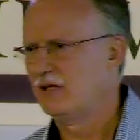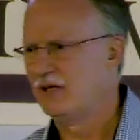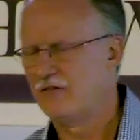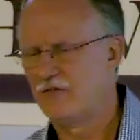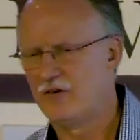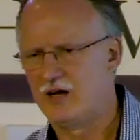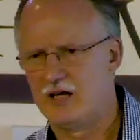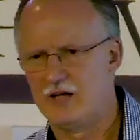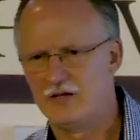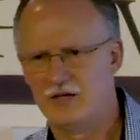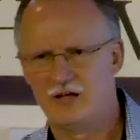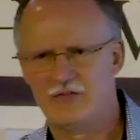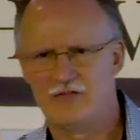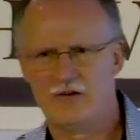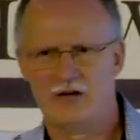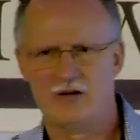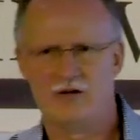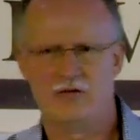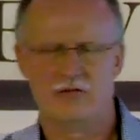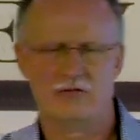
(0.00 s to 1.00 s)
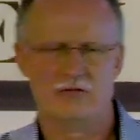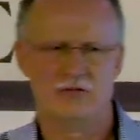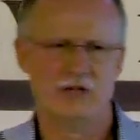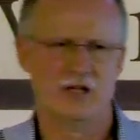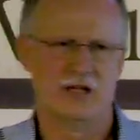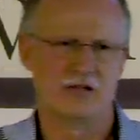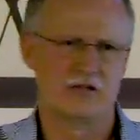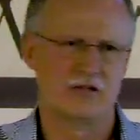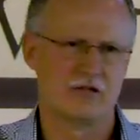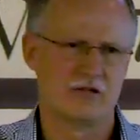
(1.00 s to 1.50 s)
If I, if I don't
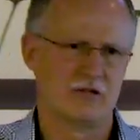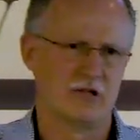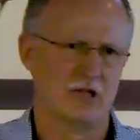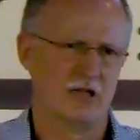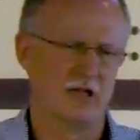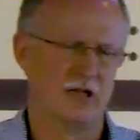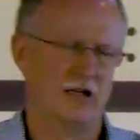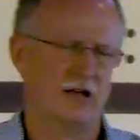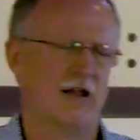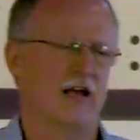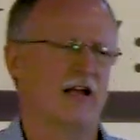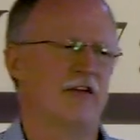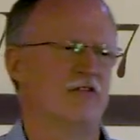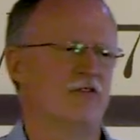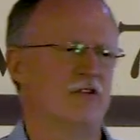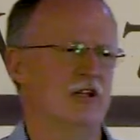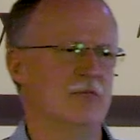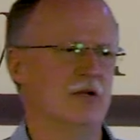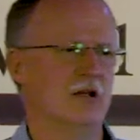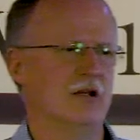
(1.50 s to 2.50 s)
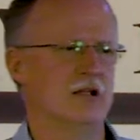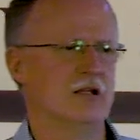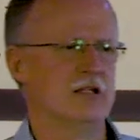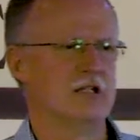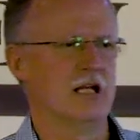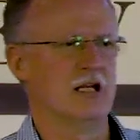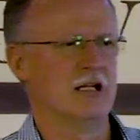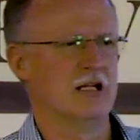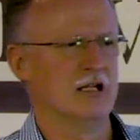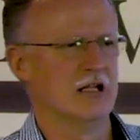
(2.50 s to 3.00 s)
get any life
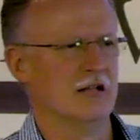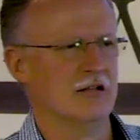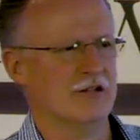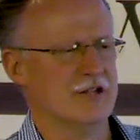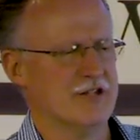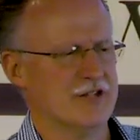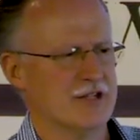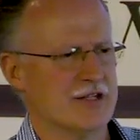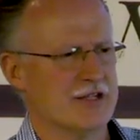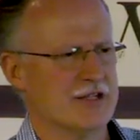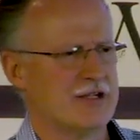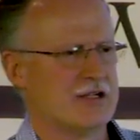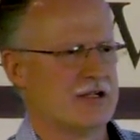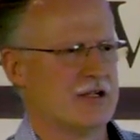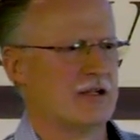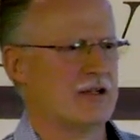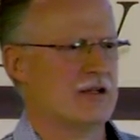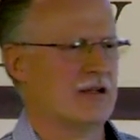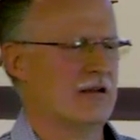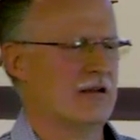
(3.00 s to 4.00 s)
debilitating illnesses.